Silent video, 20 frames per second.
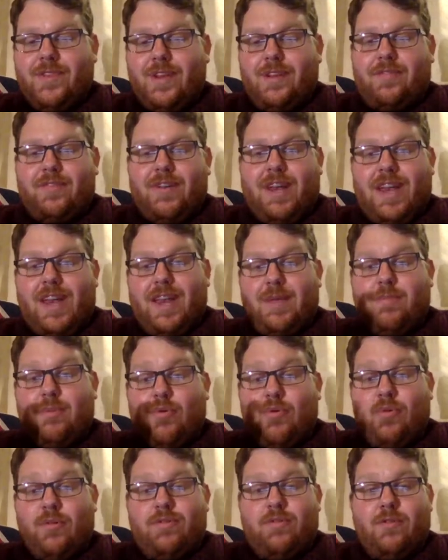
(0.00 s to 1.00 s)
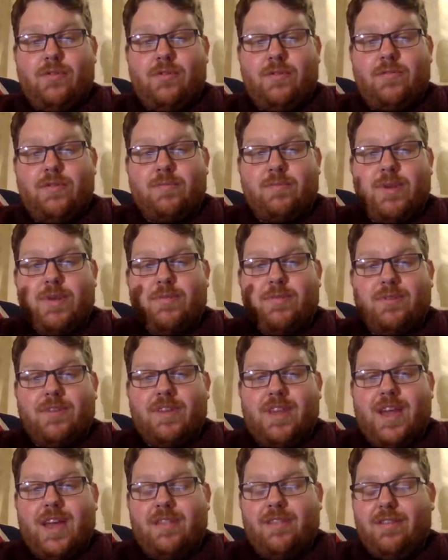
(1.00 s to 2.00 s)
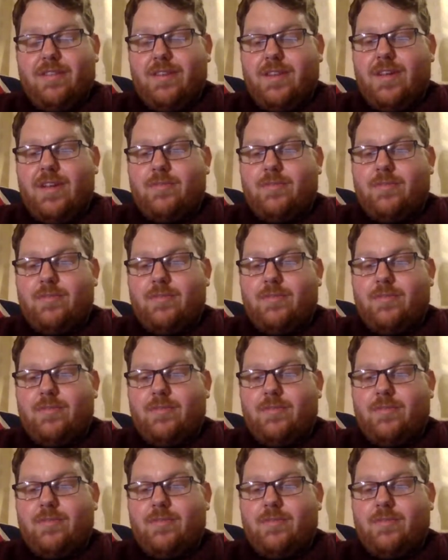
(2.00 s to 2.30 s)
I've clearly bored 4 of the people to death.